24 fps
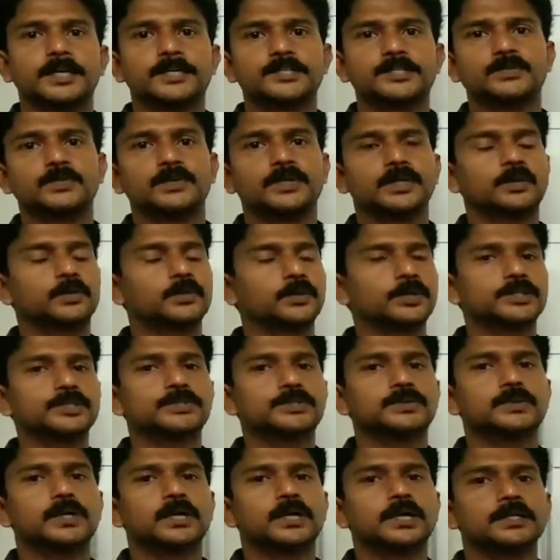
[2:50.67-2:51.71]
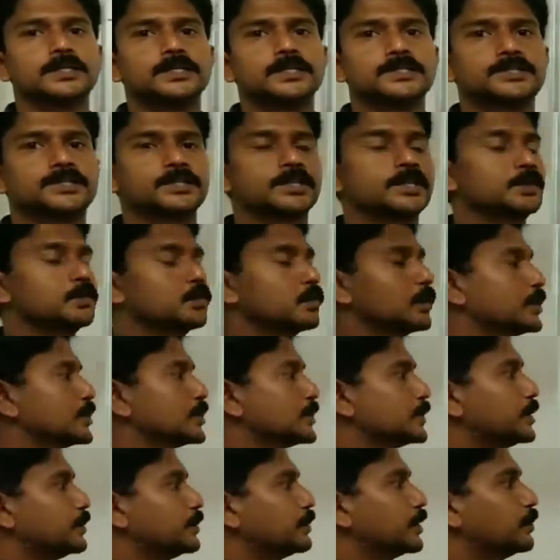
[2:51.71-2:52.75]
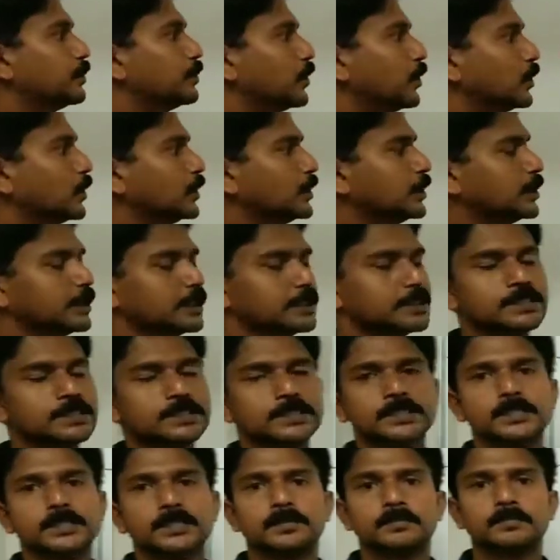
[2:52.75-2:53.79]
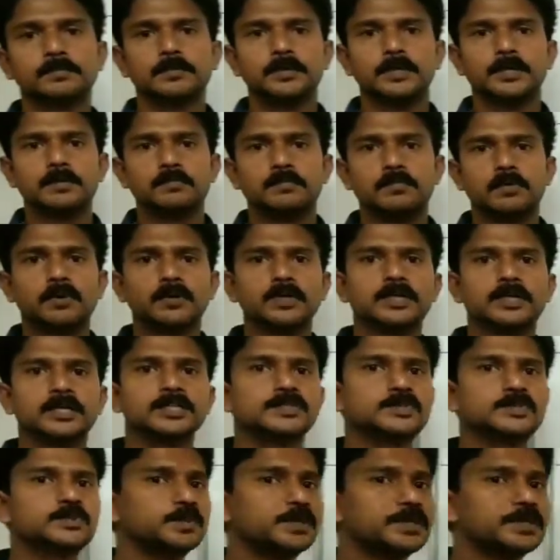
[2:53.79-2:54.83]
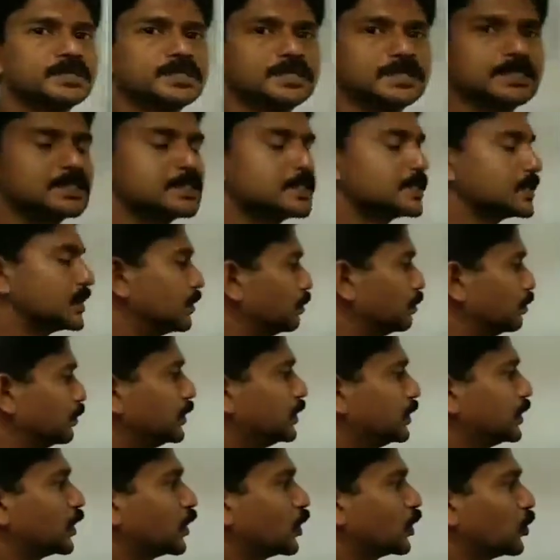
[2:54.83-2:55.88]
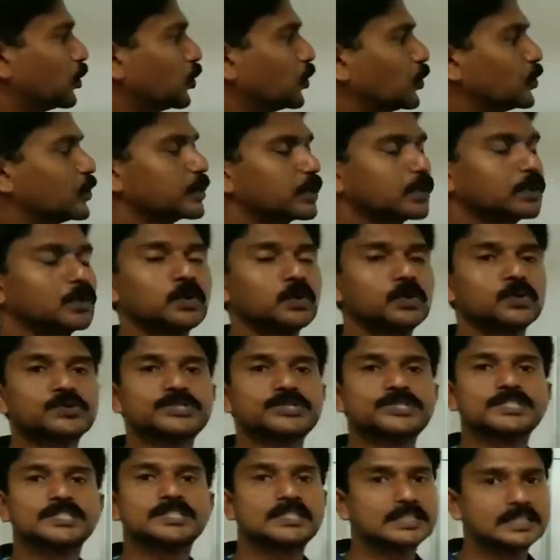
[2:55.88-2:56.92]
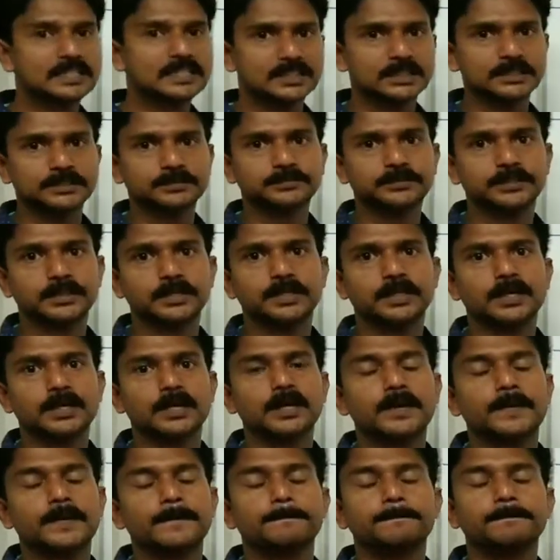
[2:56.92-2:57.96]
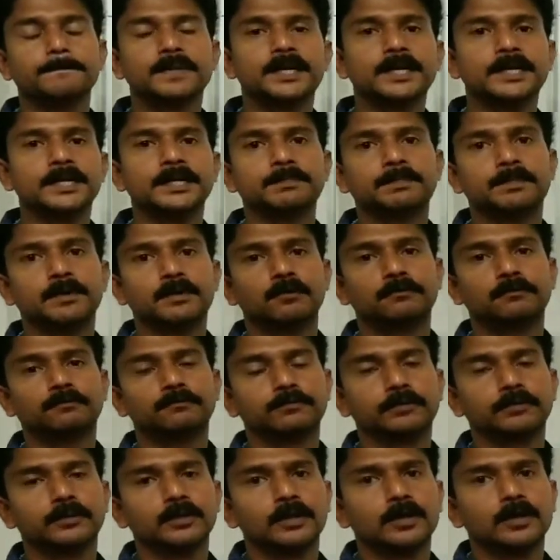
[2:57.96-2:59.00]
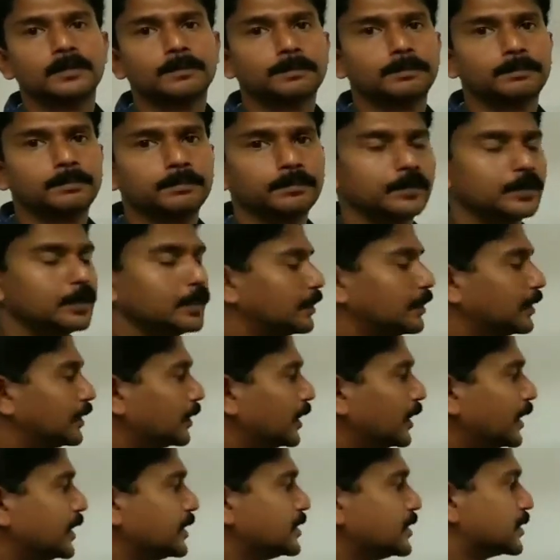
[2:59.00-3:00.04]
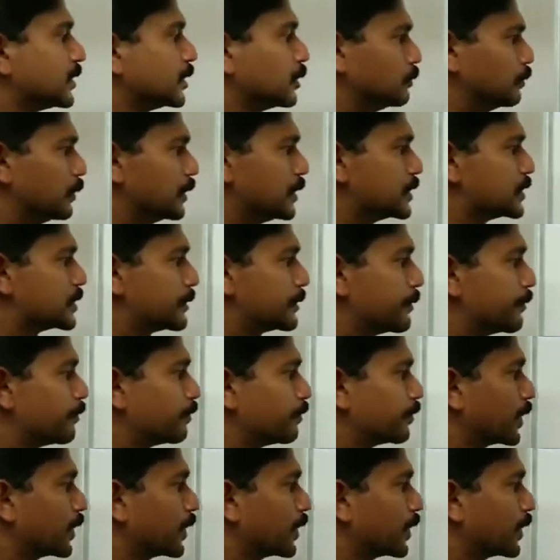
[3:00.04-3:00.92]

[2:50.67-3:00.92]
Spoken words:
Next, we are going to understand what is meant by polygons. Polygons means simple closed curve made up of line segments.